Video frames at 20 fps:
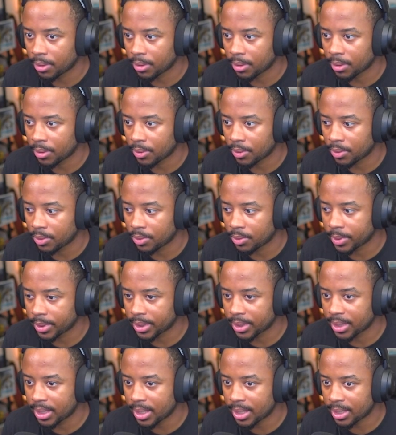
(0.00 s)
Oh, who
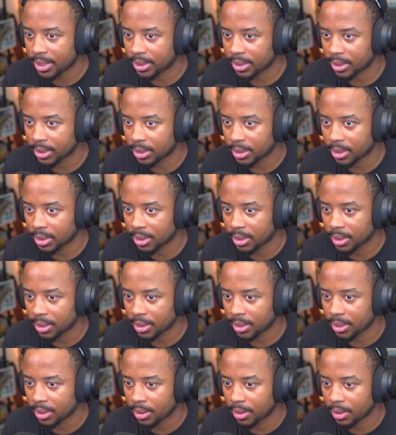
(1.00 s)
is this?
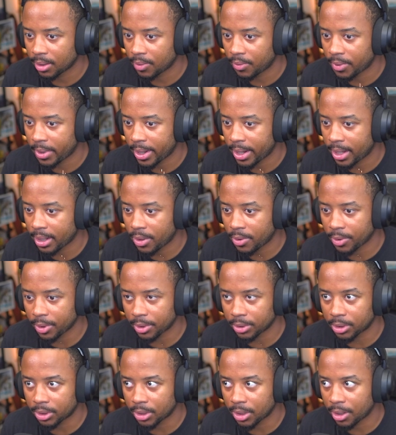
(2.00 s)
Why, hello,
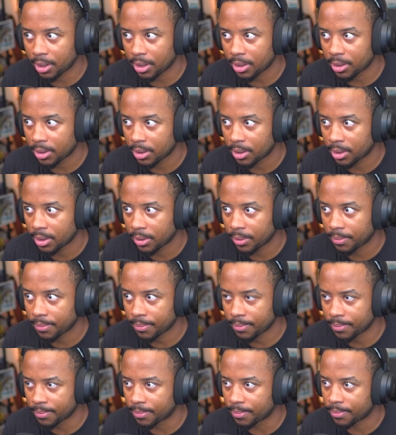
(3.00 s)
good sir.
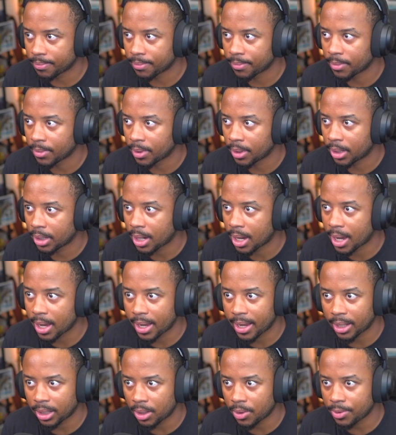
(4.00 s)

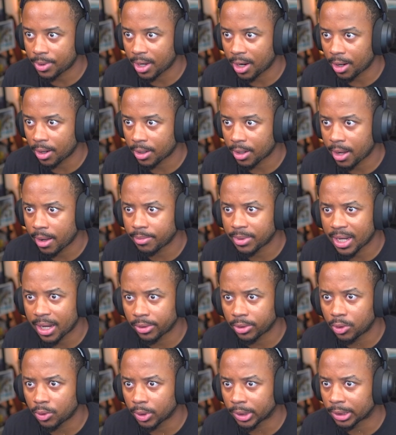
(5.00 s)
Hello there. Come
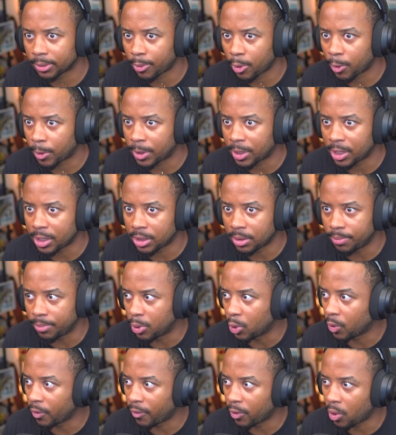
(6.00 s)
down to explore these
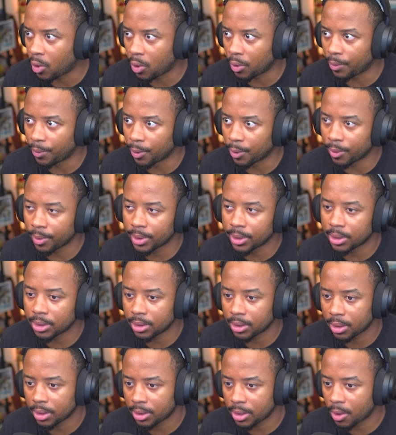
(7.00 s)
beautiful old
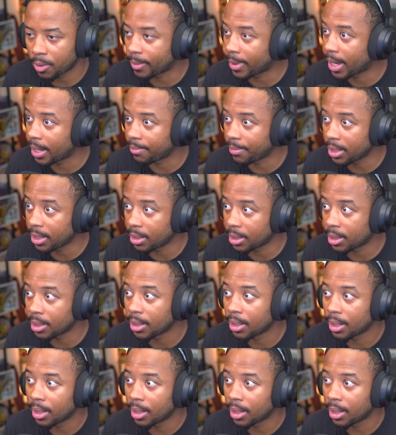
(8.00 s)
ruins? Don't mind me.